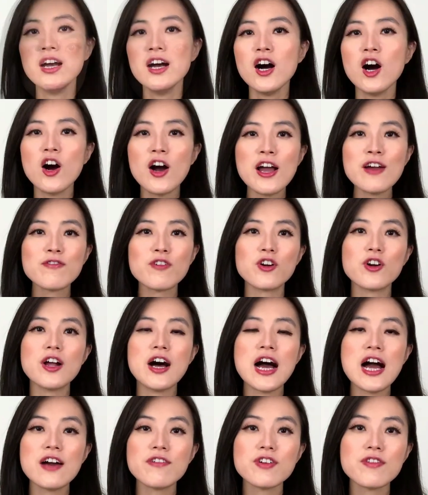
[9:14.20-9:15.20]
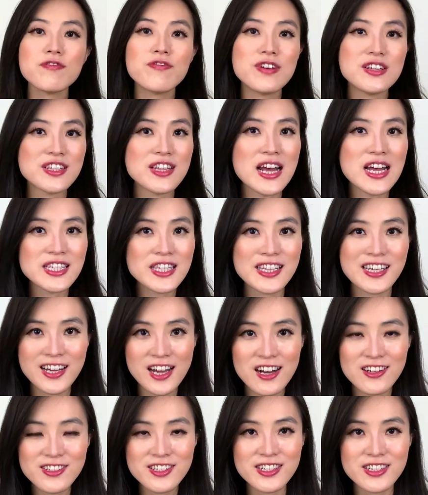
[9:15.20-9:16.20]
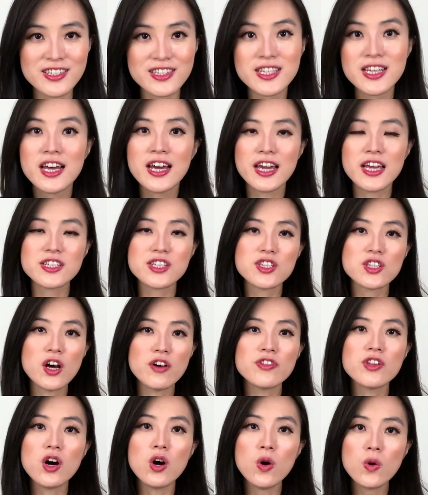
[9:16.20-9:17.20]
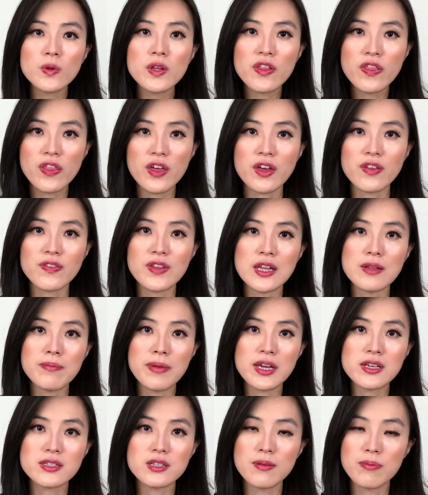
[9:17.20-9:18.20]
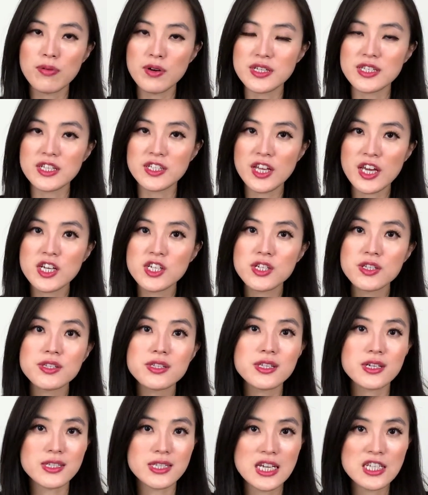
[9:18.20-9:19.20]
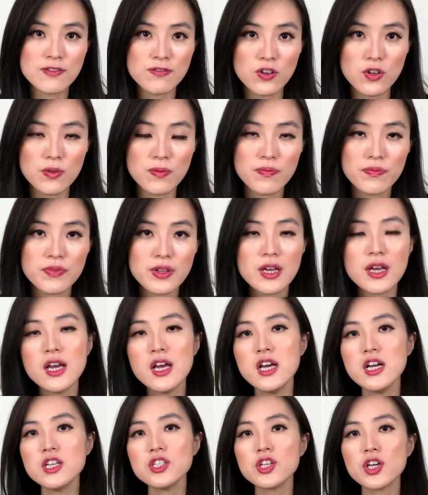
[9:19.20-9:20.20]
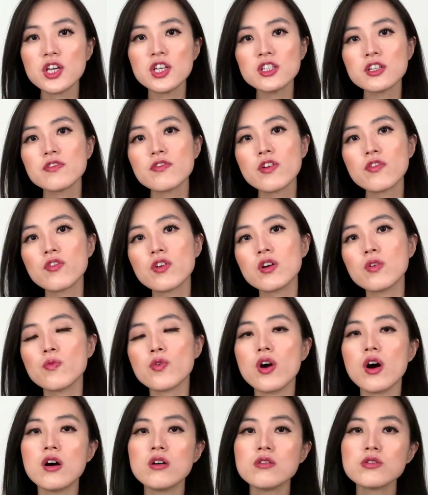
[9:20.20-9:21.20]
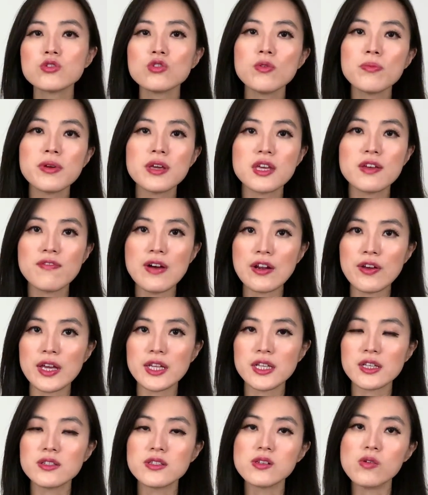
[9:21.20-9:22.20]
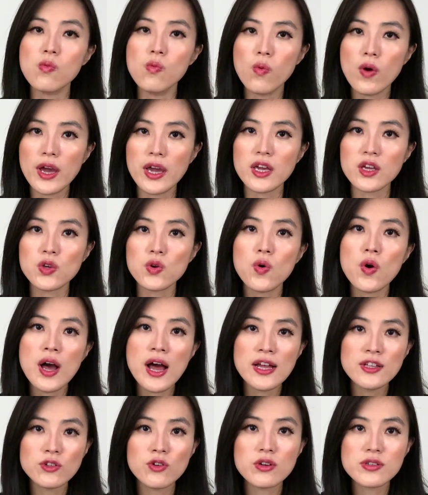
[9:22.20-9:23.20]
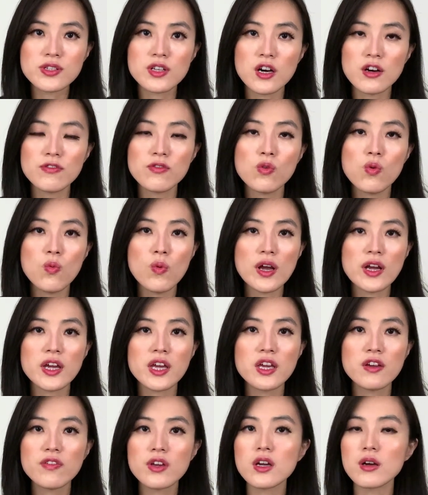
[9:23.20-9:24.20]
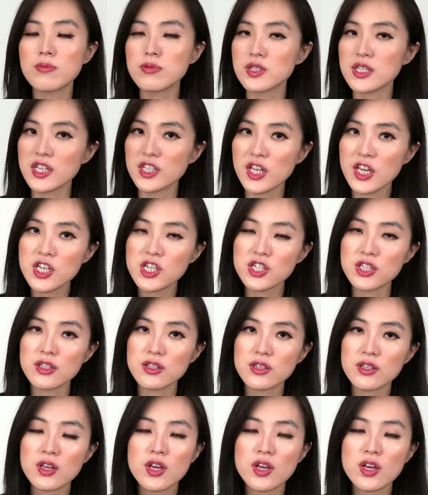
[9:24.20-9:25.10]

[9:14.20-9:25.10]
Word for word: However, having fantastic content is not the only thing that makes a presentation successful. The interviewer will also be evaluating the way you handle yourself when giving a presentation.